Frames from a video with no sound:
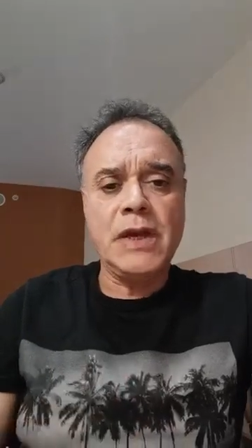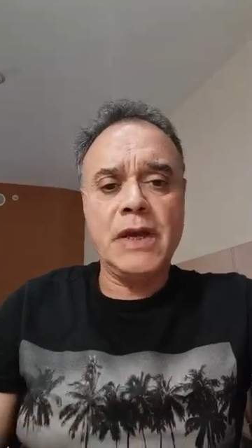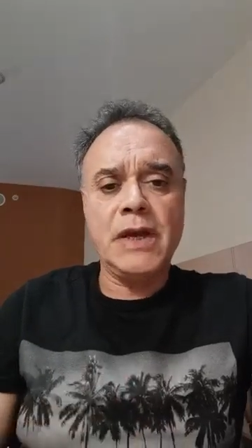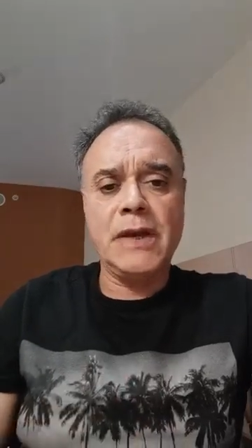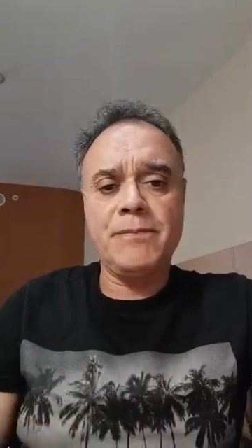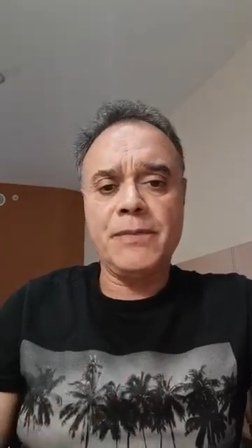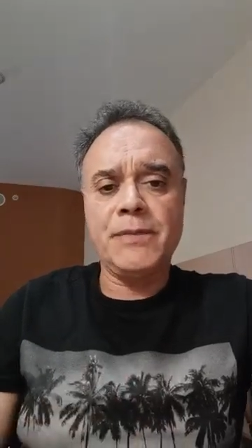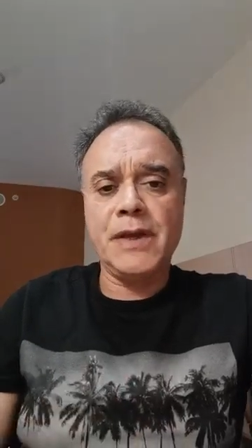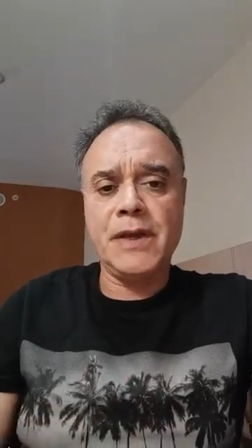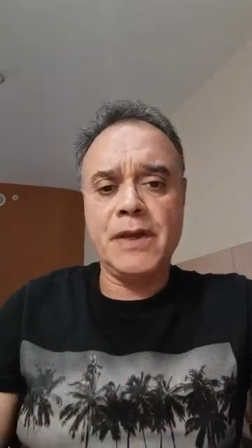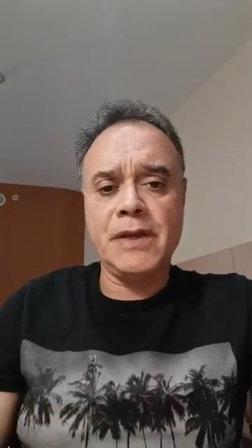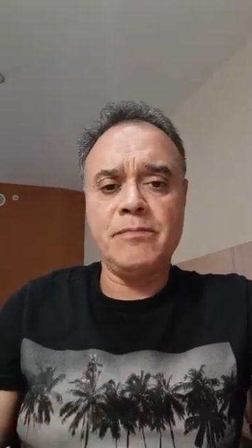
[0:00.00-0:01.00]

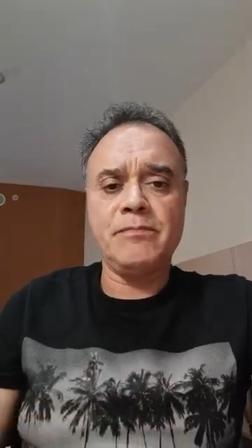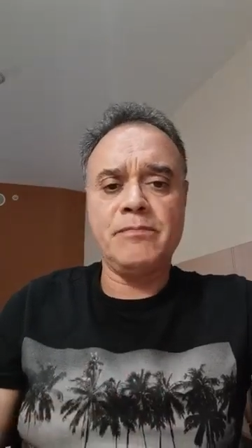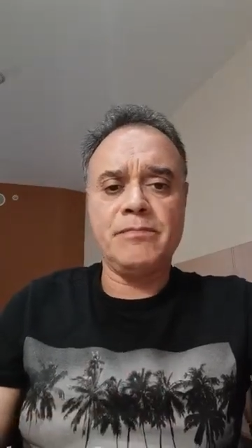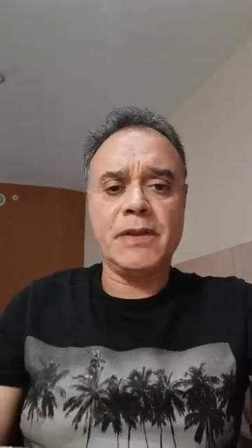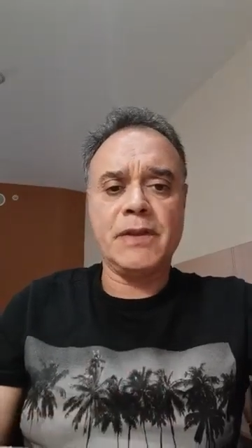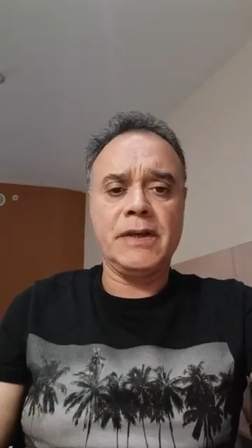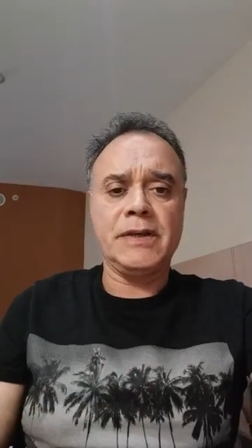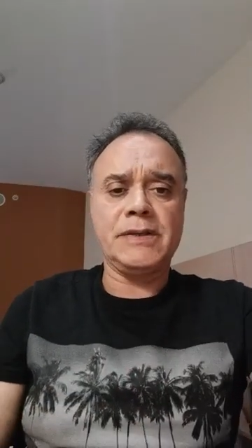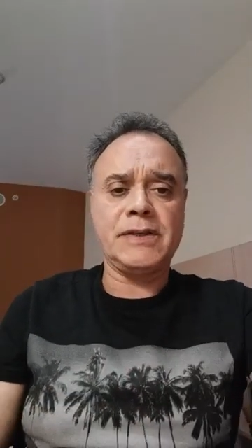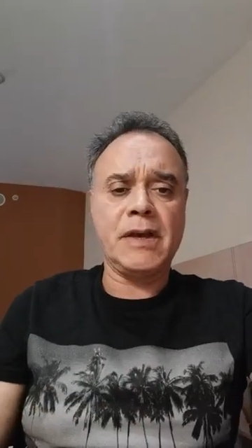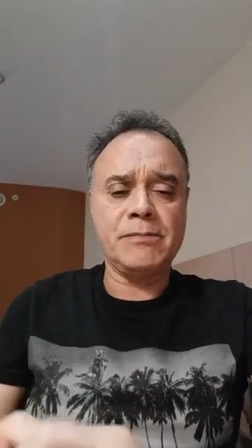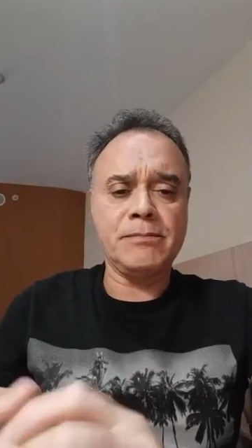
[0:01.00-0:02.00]
in
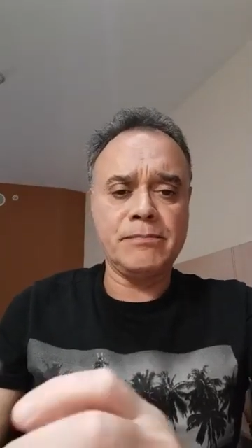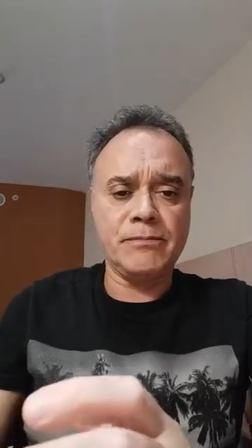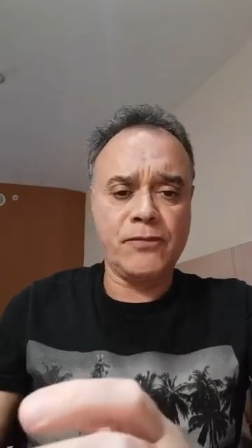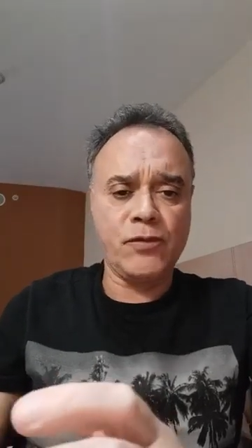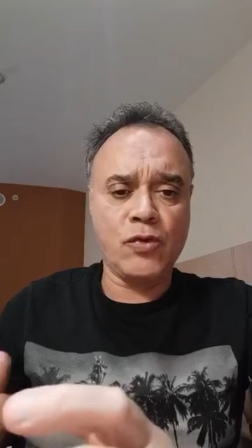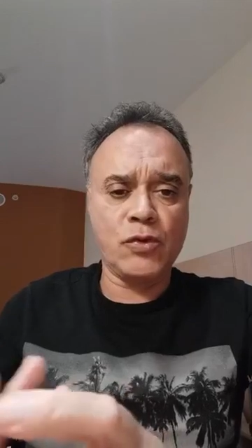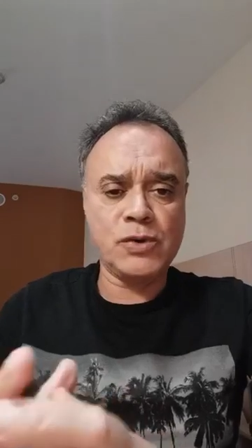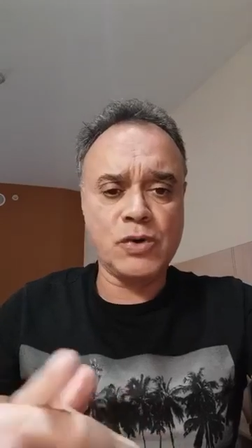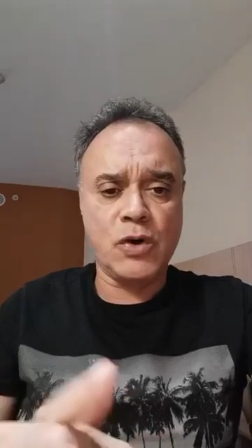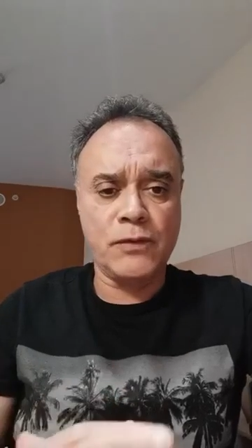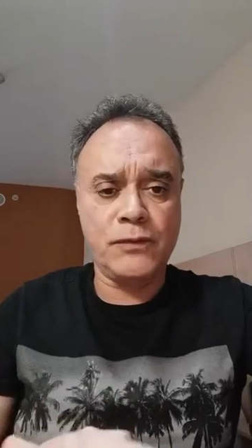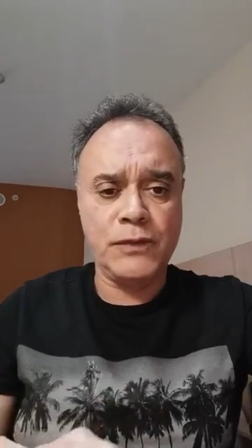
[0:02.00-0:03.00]
some forms
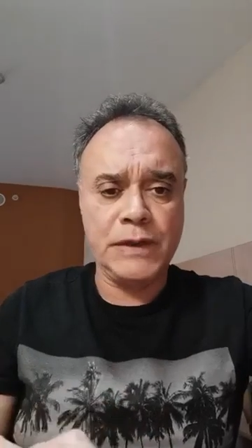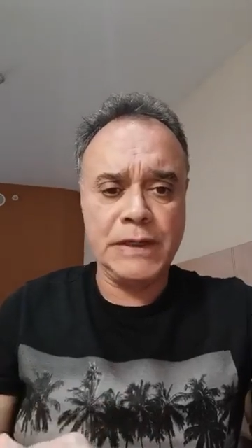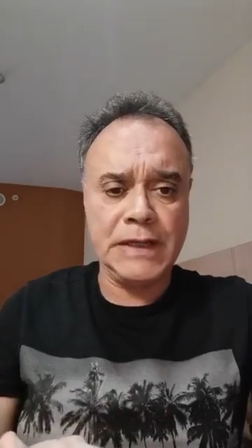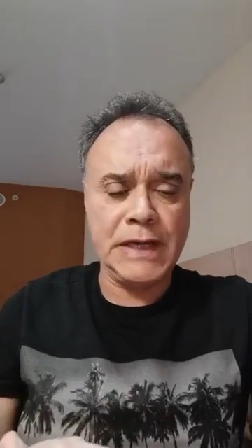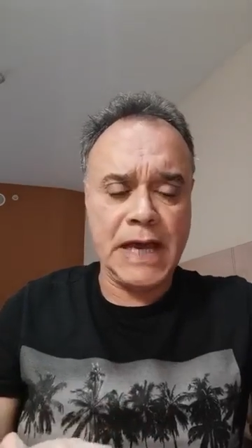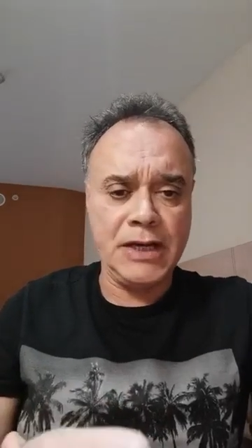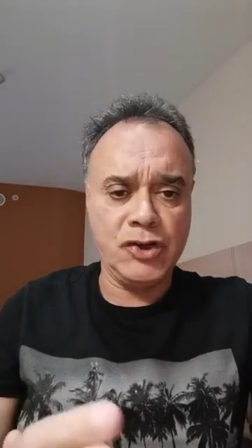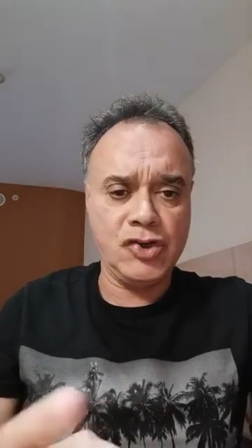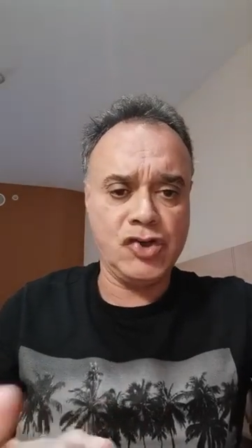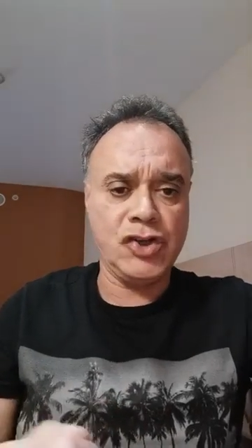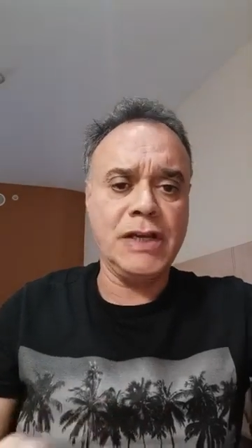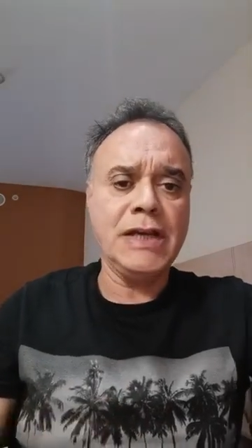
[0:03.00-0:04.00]
of
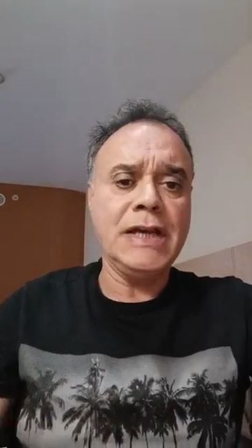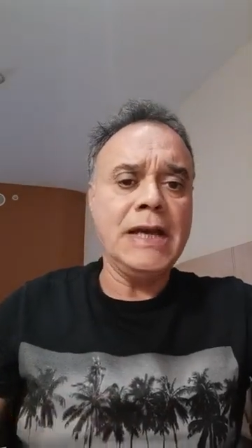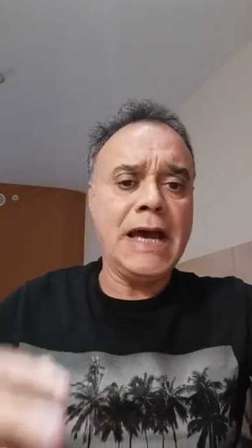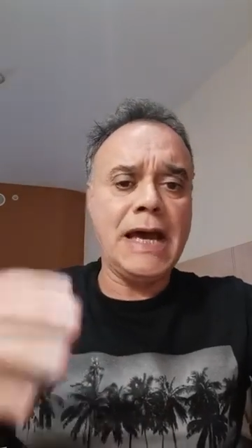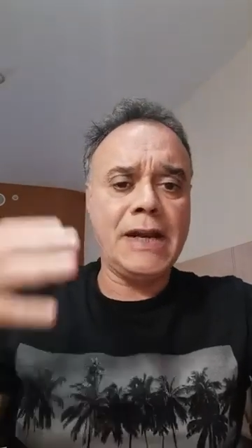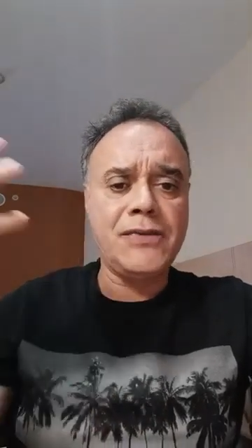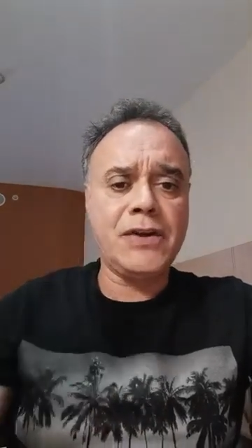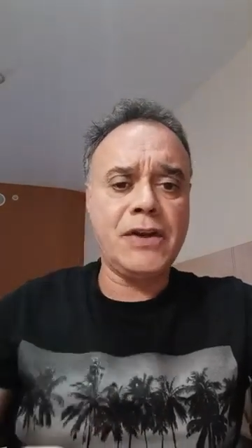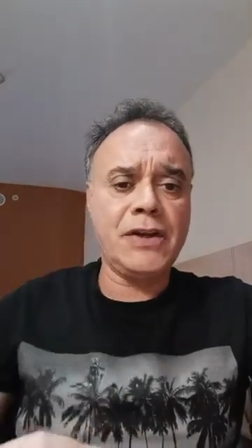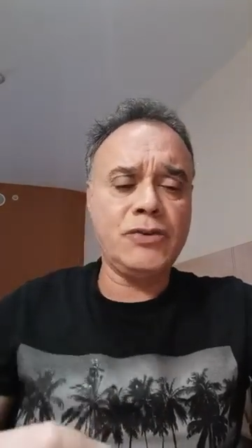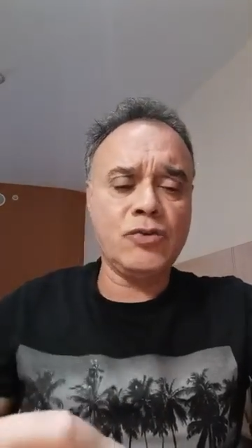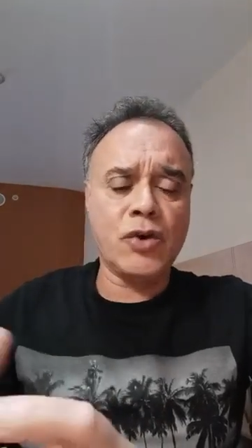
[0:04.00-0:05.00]
allergy. Another
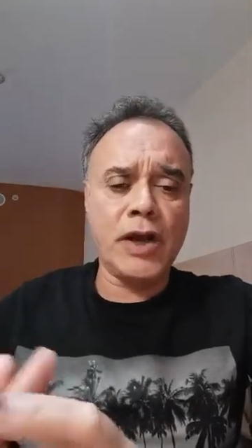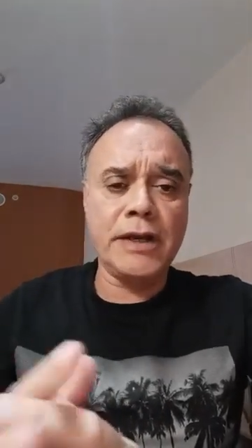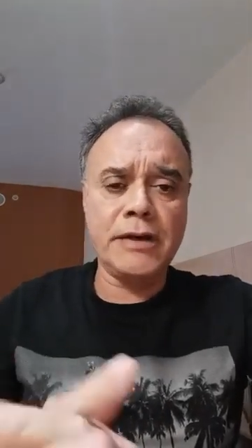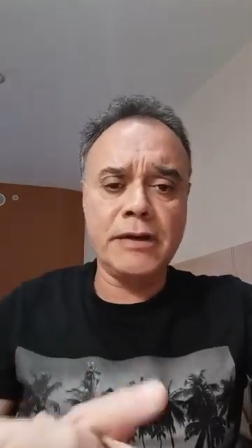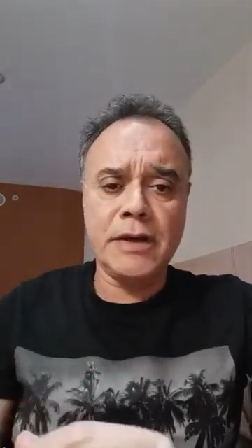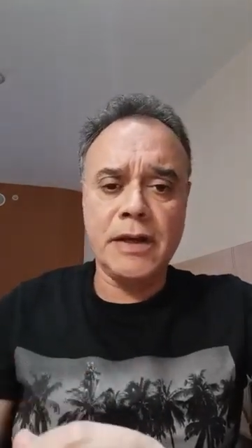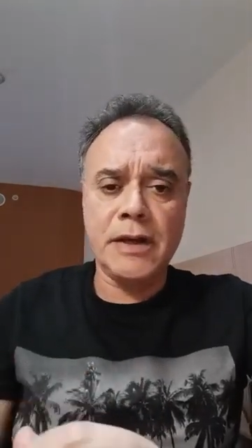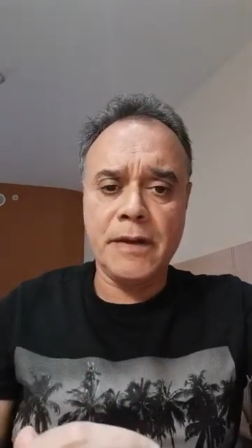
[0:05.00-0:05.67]
endocrine